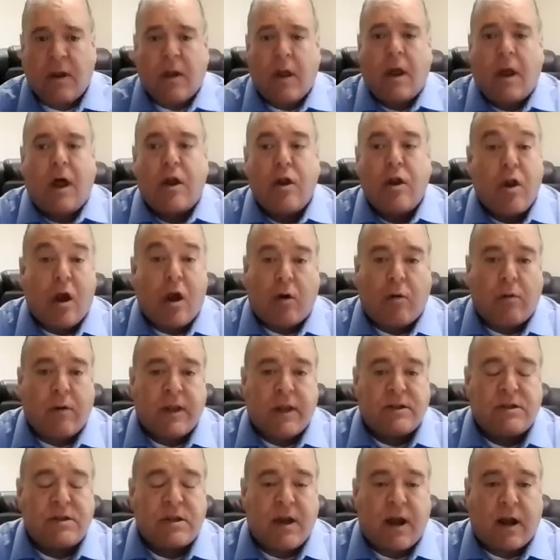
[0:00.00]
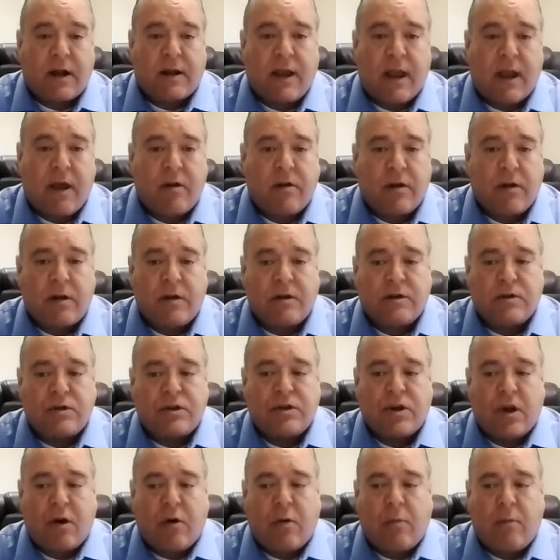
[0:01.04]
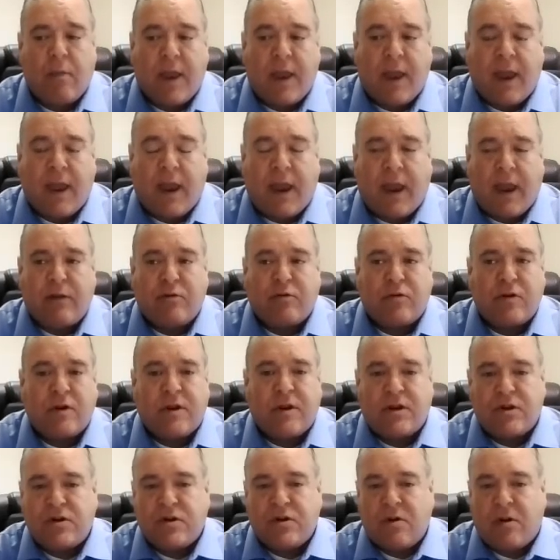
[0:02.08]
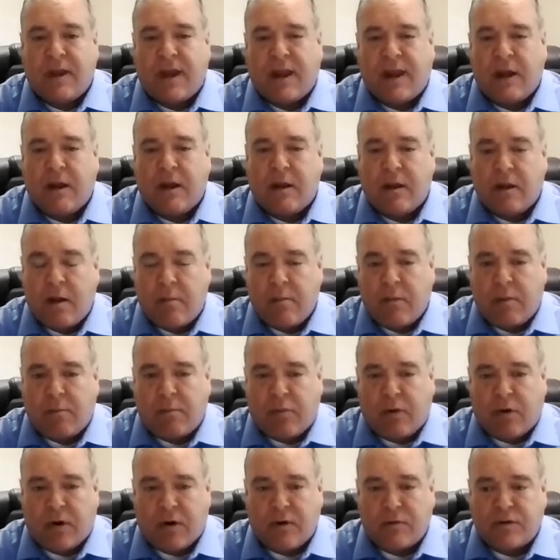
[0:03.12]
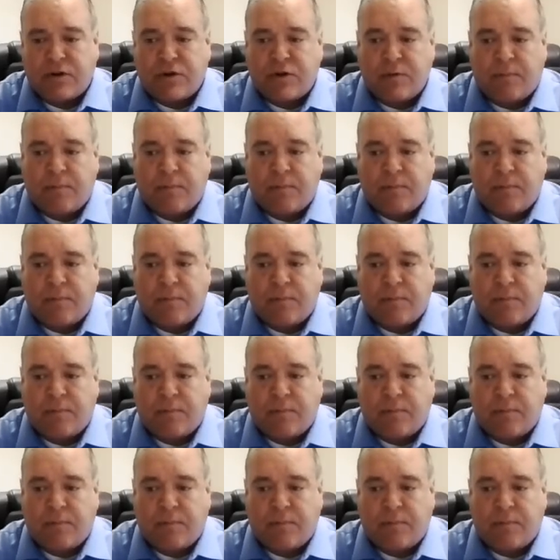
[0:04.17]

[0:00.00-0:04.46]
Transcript: no, it's not counted. So a traditional income approach